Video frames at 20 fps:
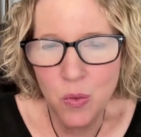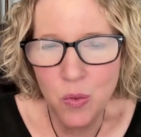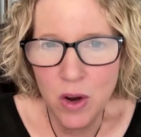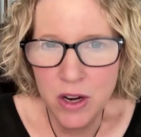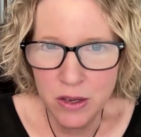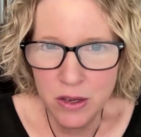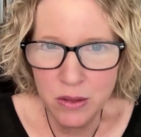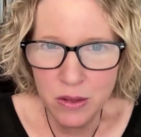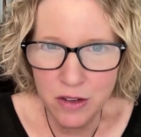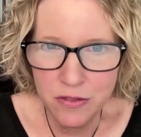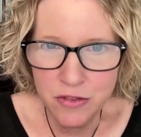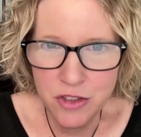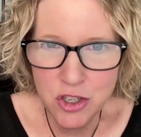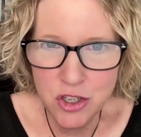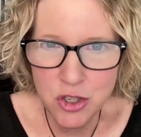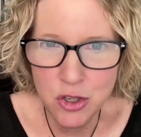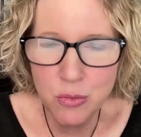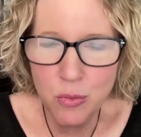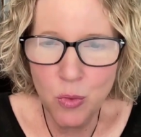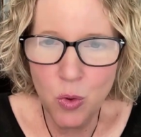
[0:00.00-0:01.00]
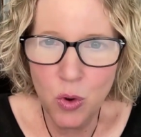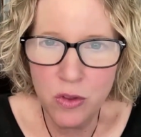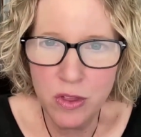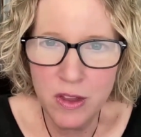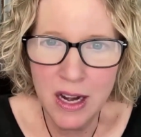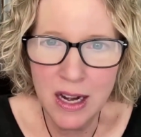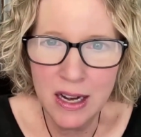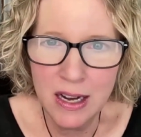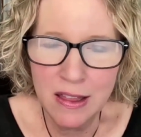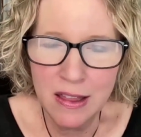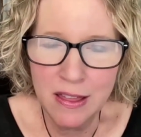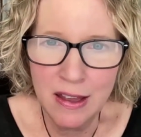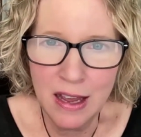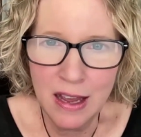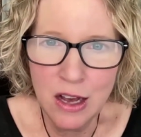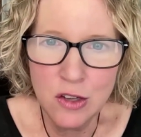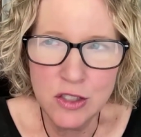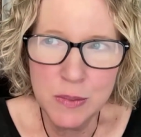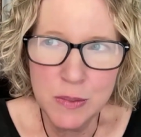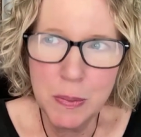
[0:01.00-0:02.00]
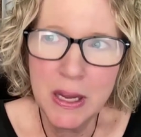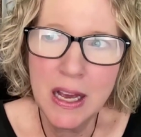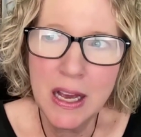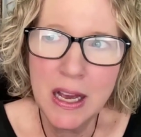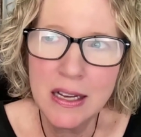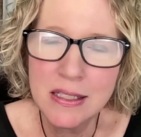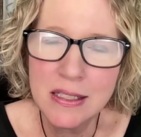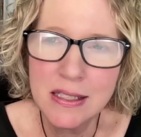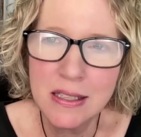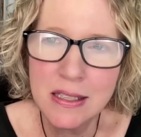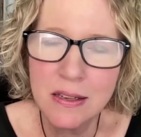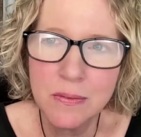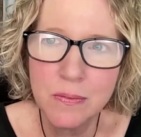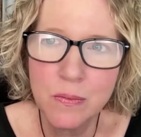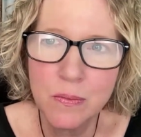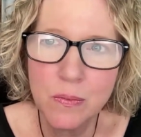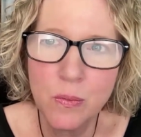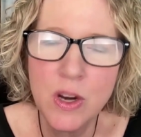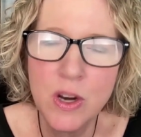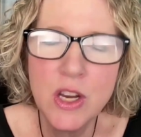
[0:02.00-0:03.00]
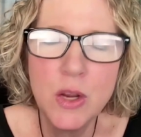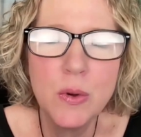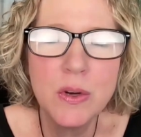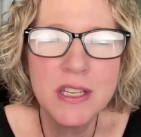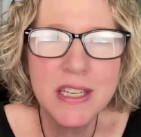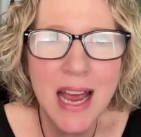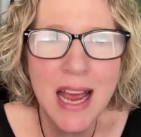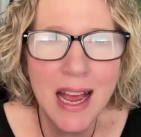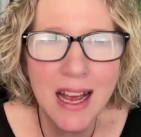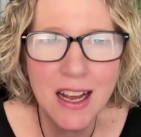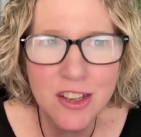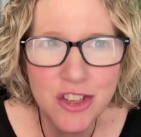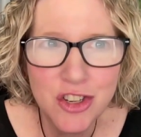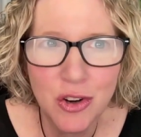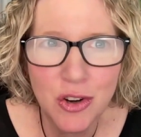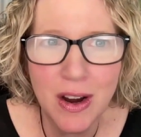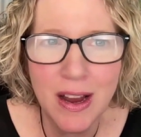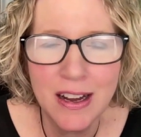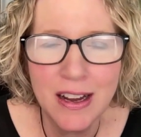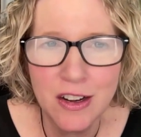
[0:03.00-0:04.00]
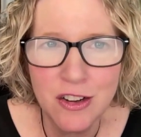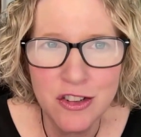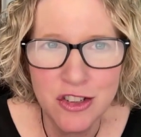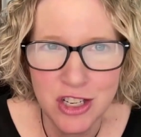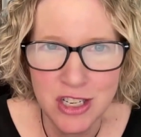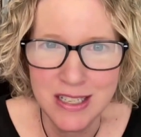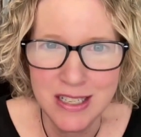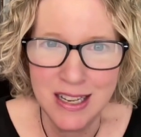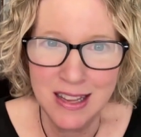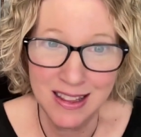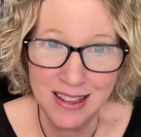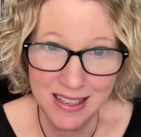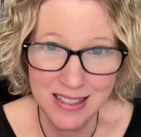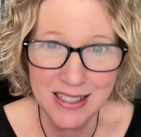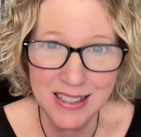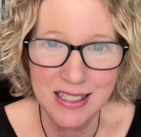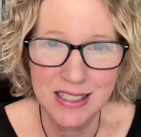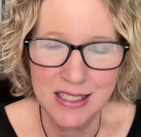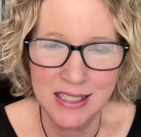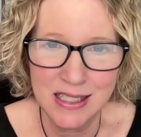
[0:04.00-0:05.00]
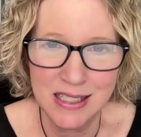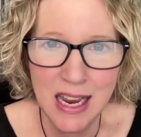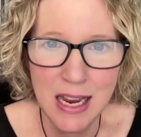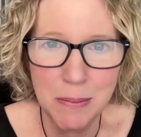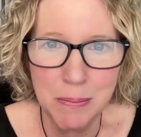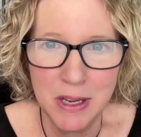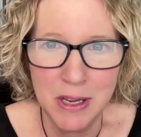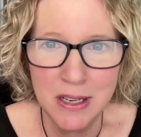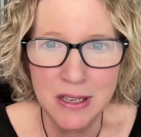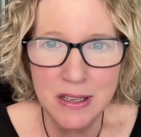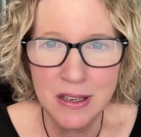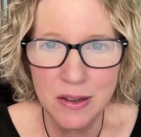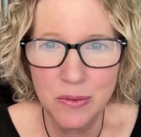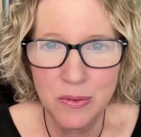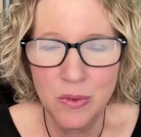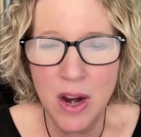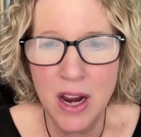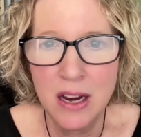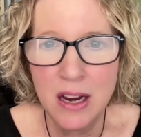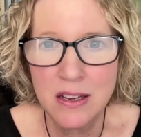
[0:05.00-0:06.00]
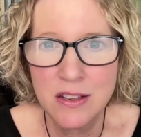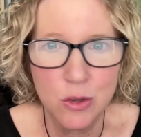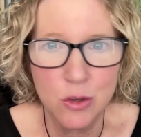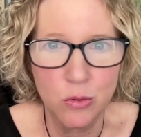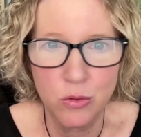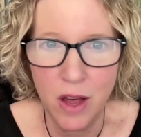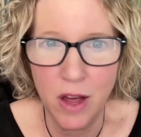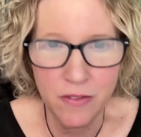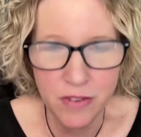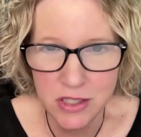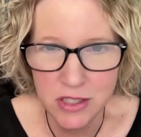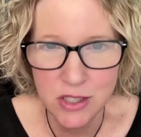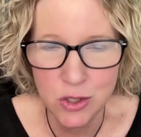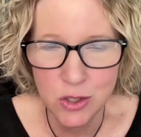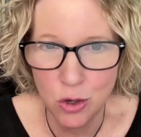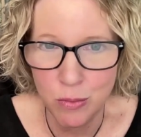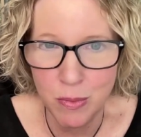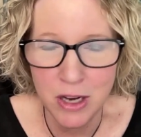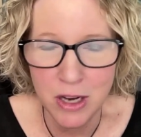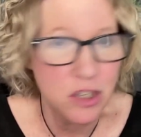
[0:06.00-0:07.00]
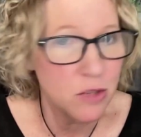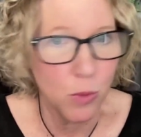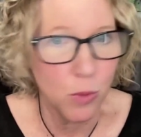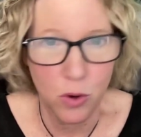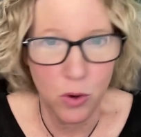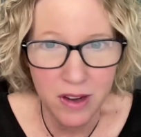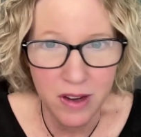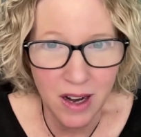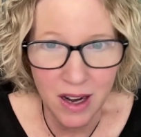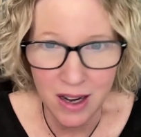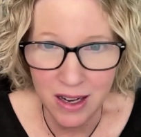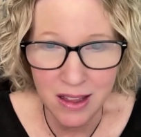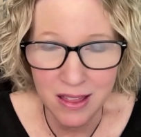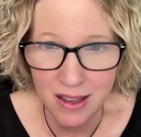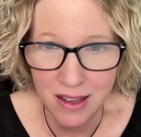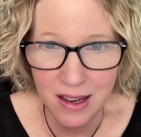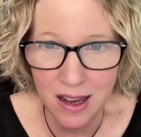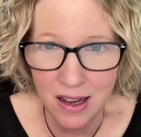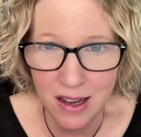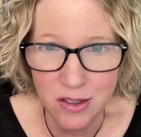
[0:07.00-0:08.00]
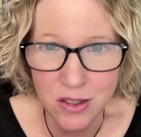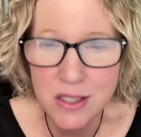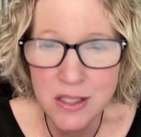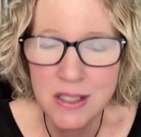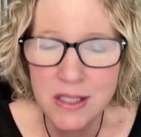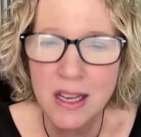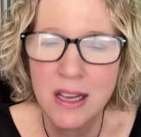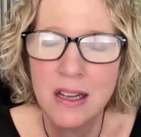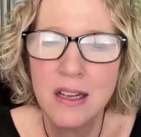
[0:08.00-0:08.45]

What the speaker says: what you love to do more than anything else, because when you attach your energy to this excitement, right, because you love it so much more than anything else,